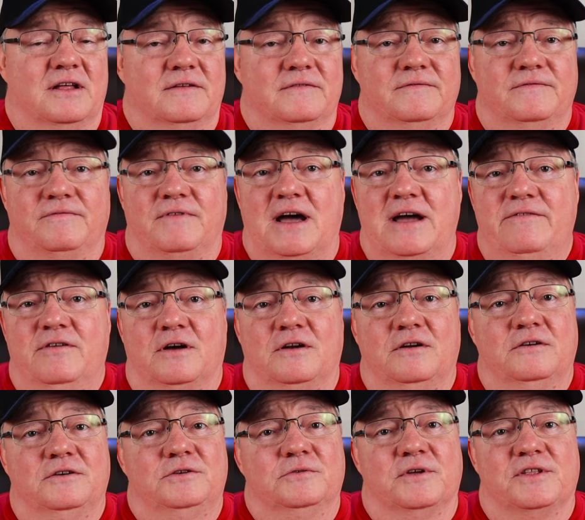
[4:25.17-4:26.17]

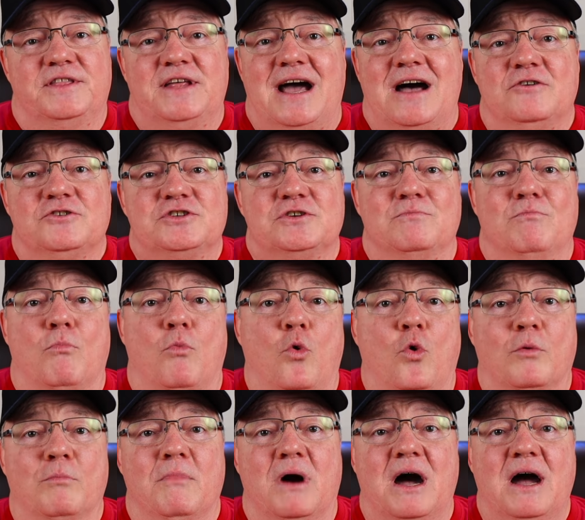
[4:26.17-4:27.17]
500 to 1,000
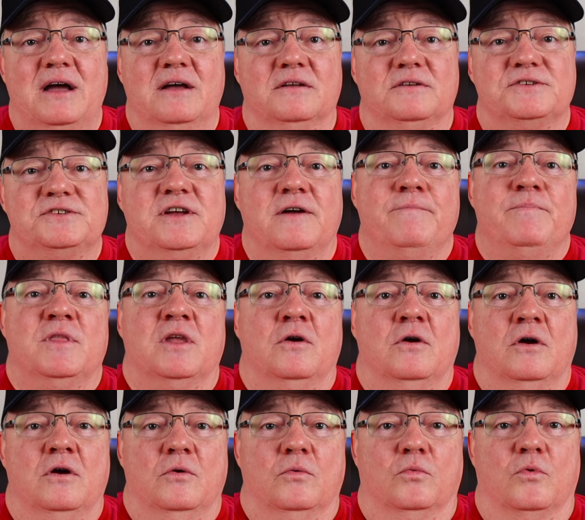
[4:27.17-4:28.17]
more miles
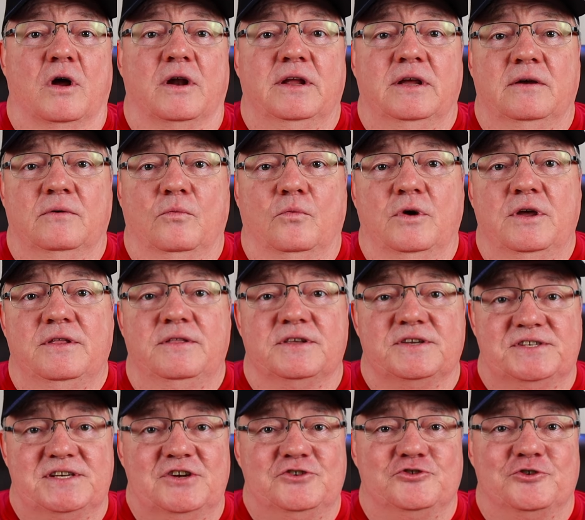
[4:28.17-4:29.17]
running with the
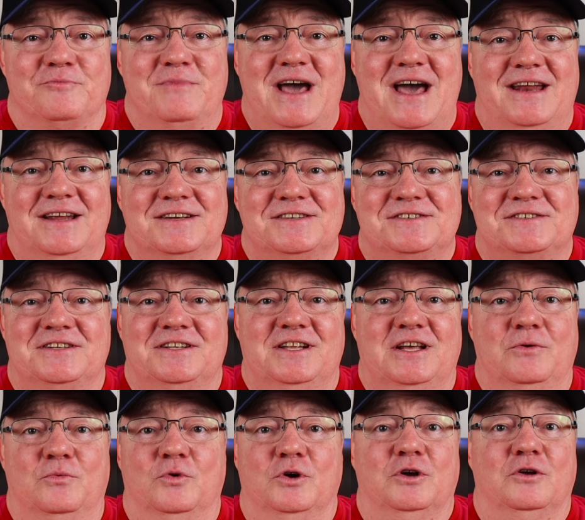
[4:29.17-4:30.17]
Centromatics than
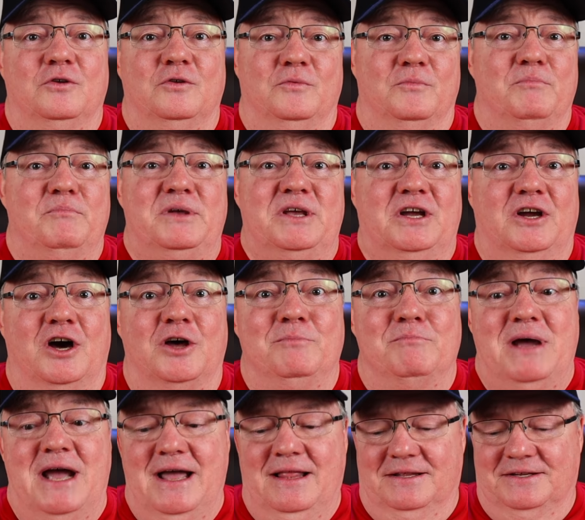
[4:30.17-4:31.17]
they will being
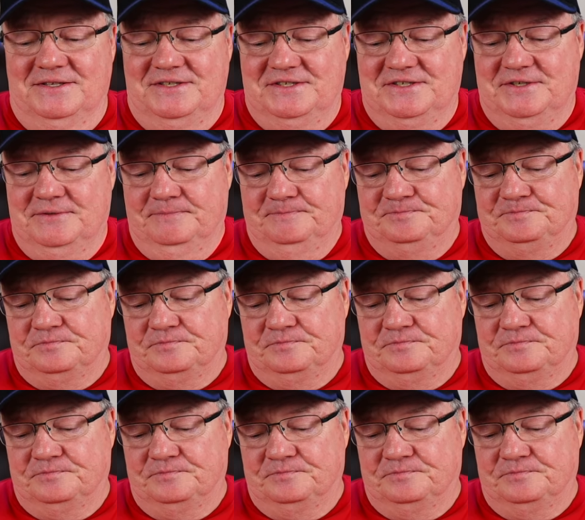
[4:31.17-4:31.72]
unbalanced.